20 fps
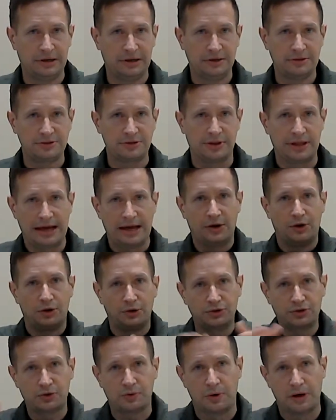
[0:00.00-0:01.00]
So that whole
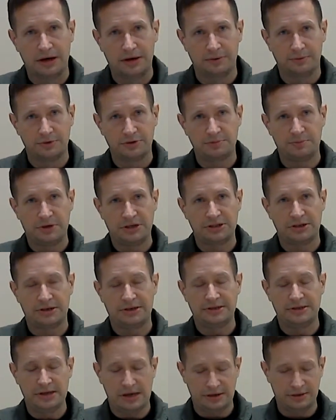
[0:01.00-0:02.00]
squadron was mission
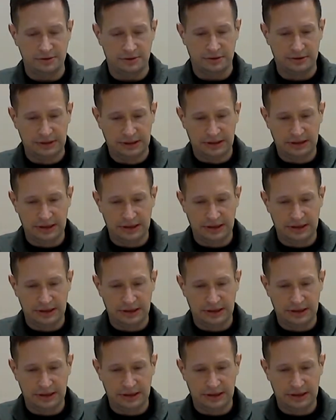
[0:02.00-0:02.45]
essential.